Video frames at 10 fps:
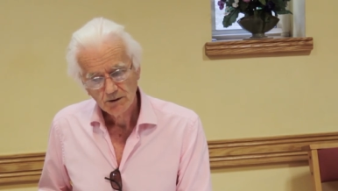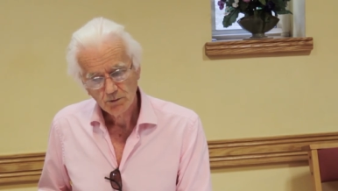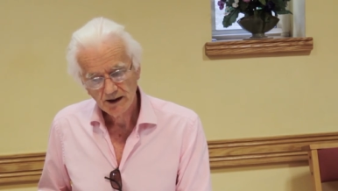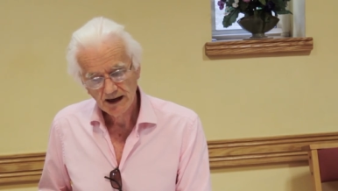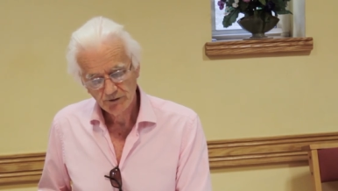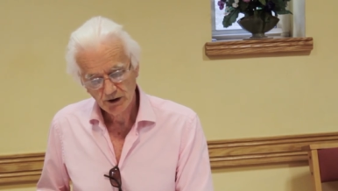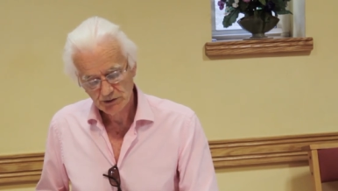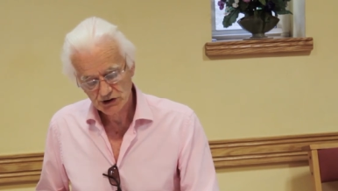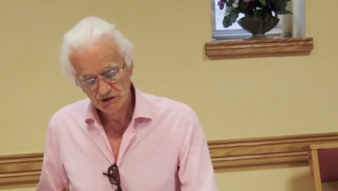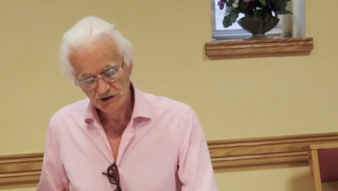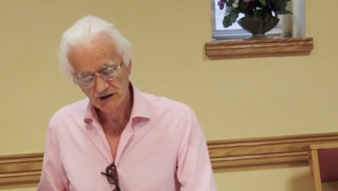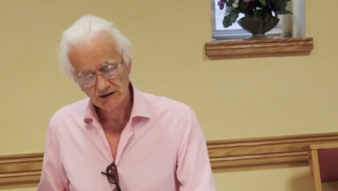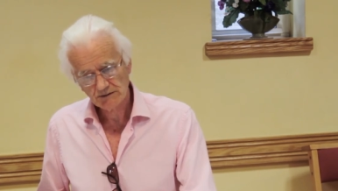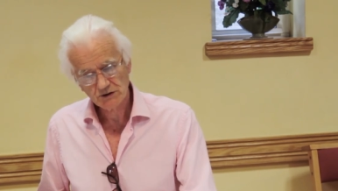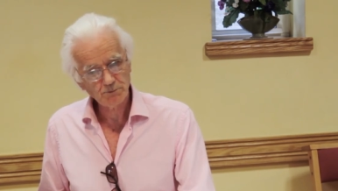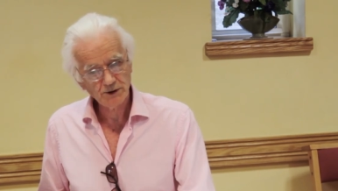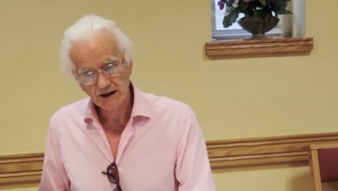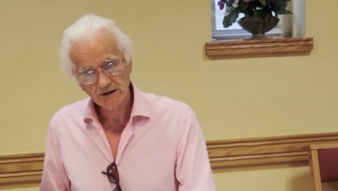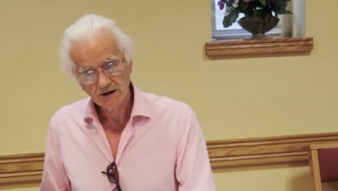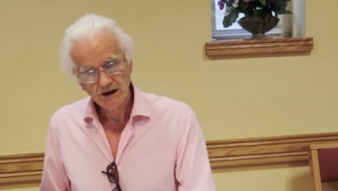without the opportunity to
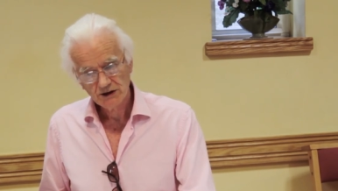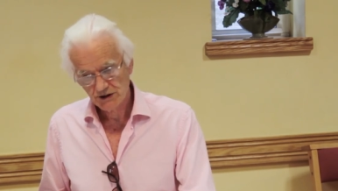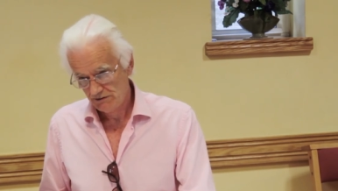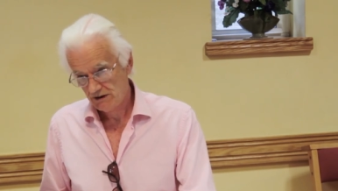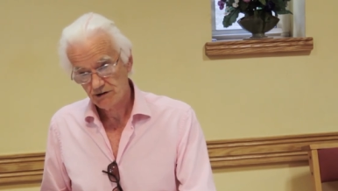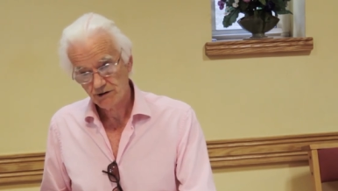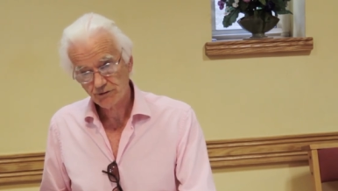bring 200,